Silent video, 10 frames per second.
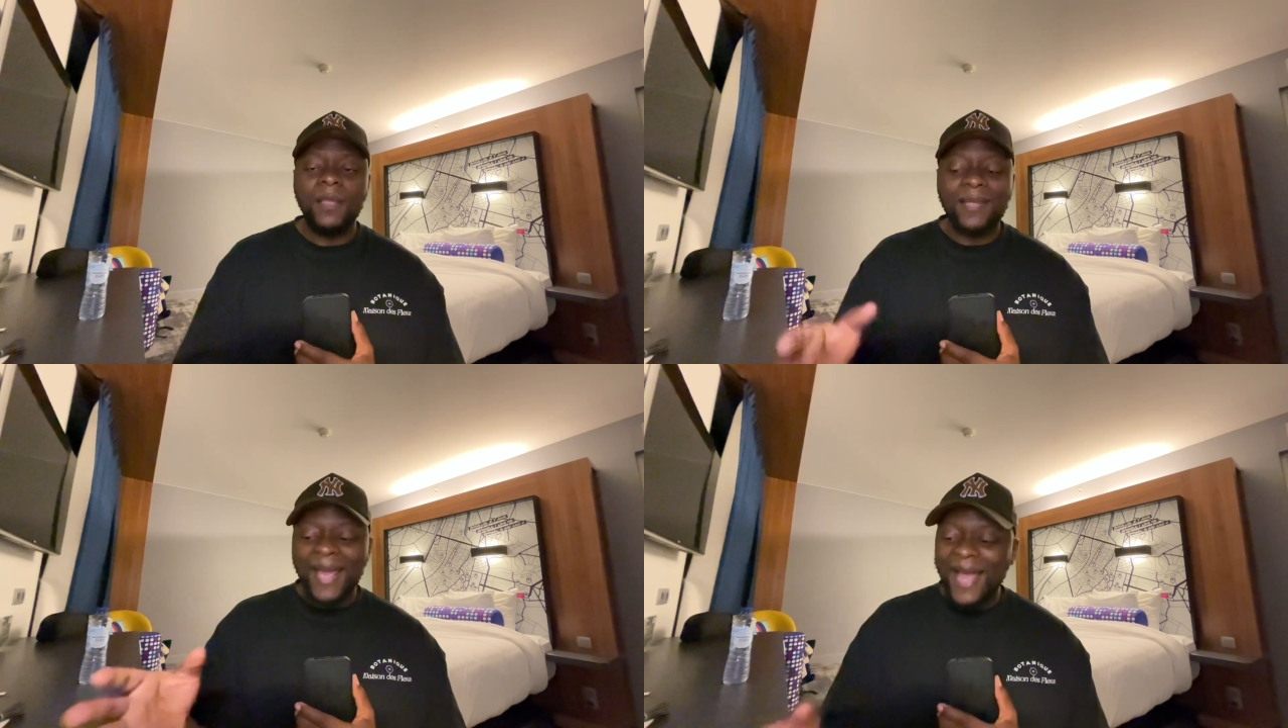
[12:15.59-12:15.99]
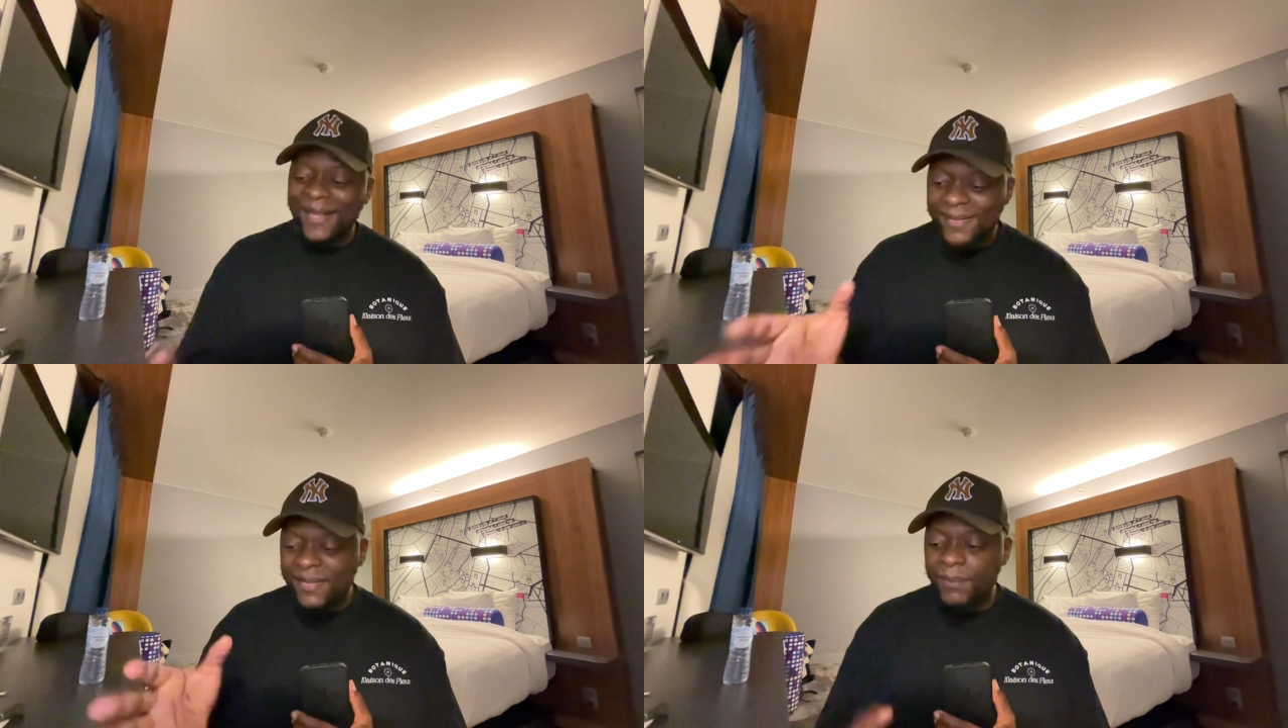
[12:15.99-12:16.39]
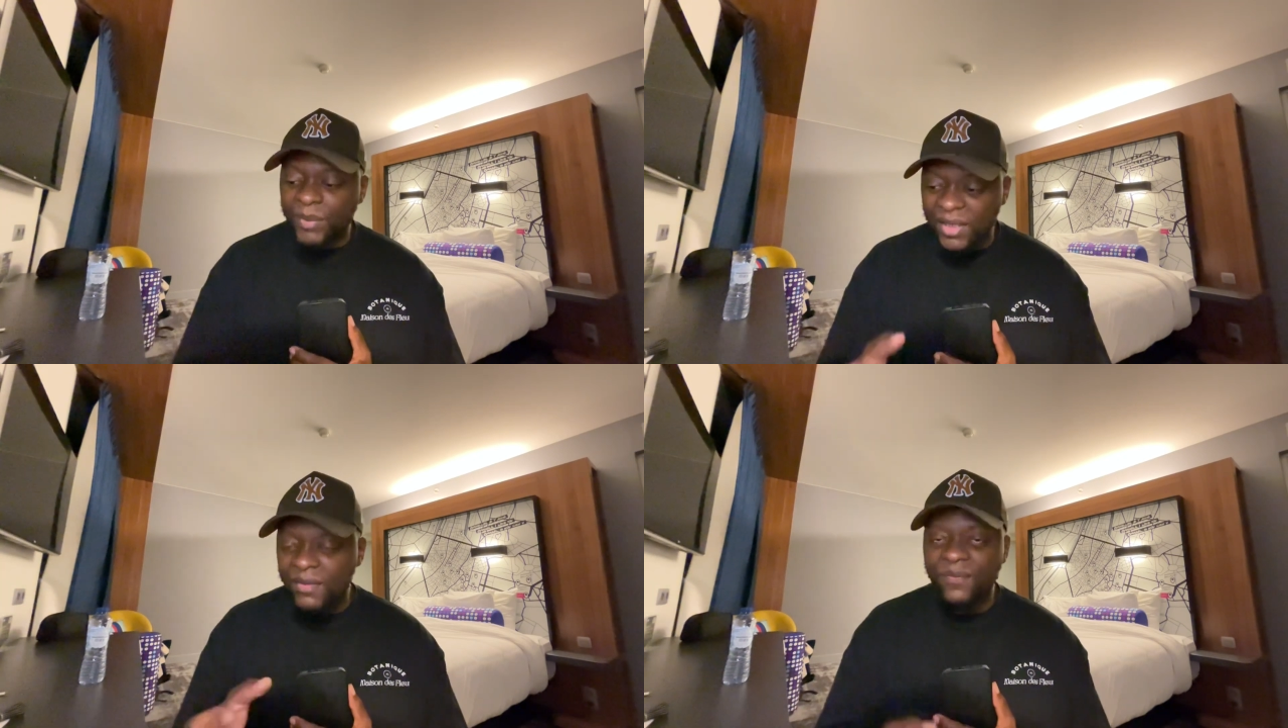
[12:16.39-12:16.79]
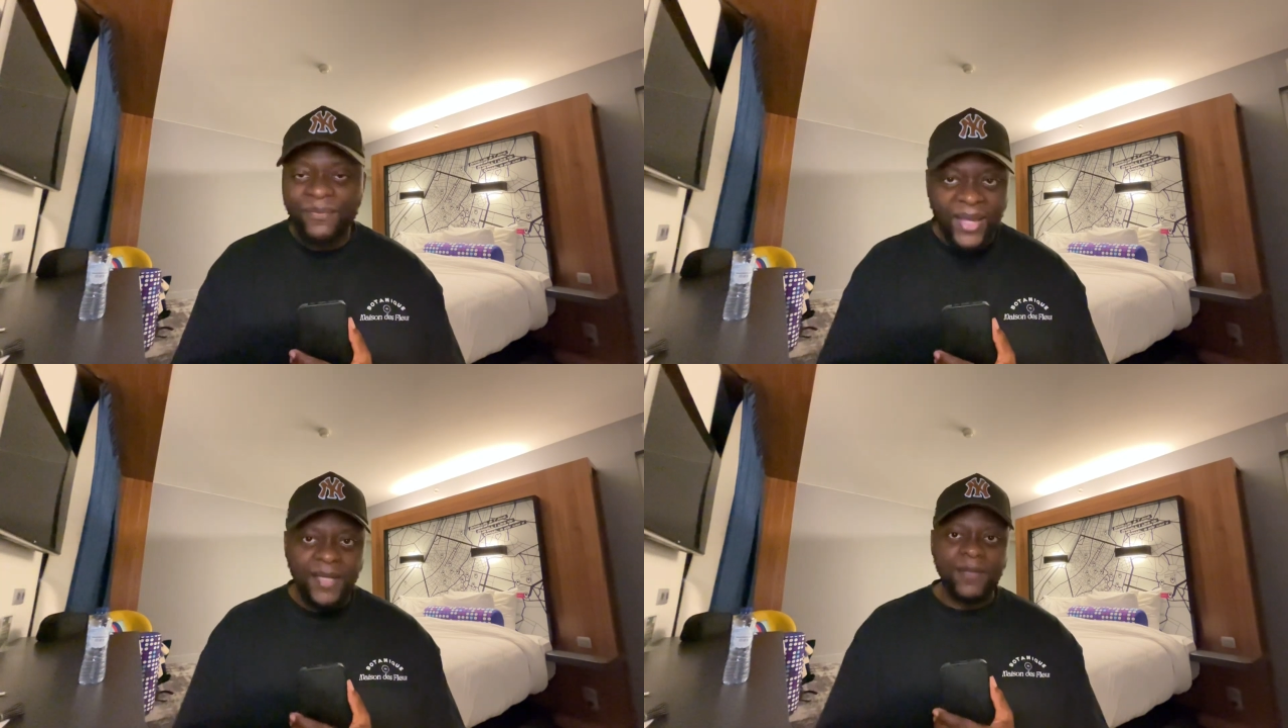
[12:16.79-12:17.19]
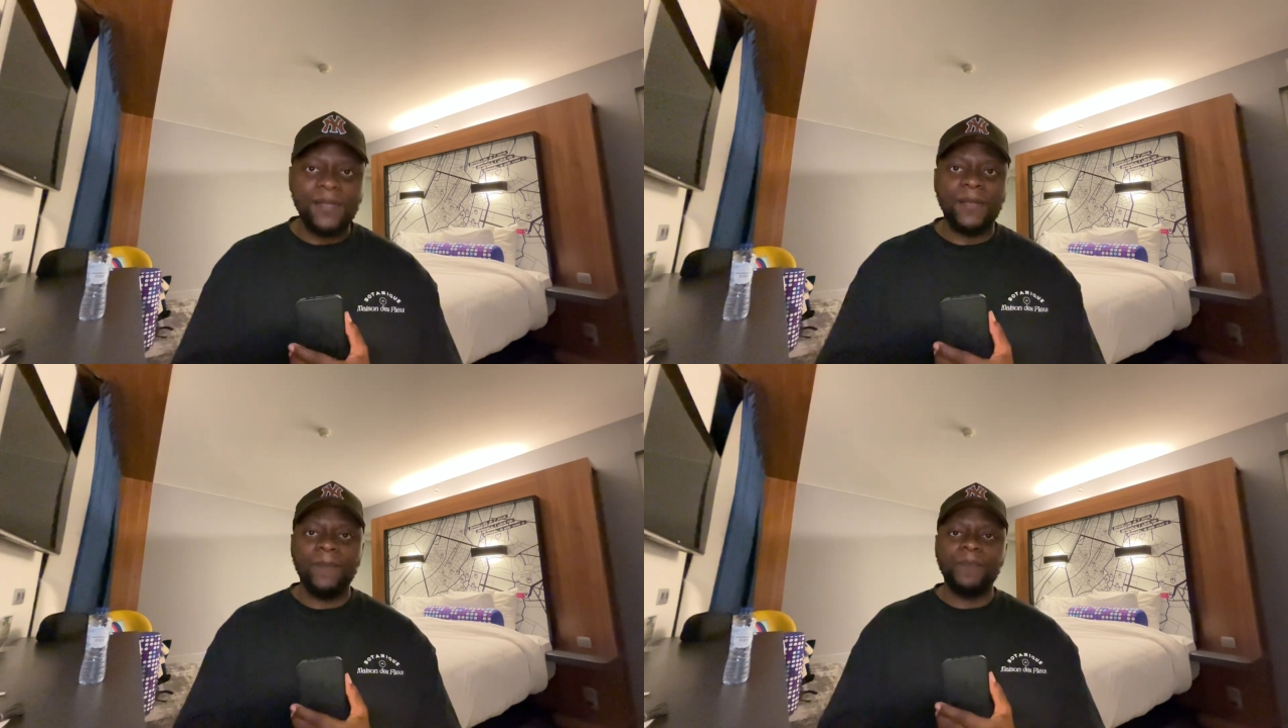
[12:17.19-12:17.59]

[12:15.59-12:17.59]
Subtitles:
There has to be fairness.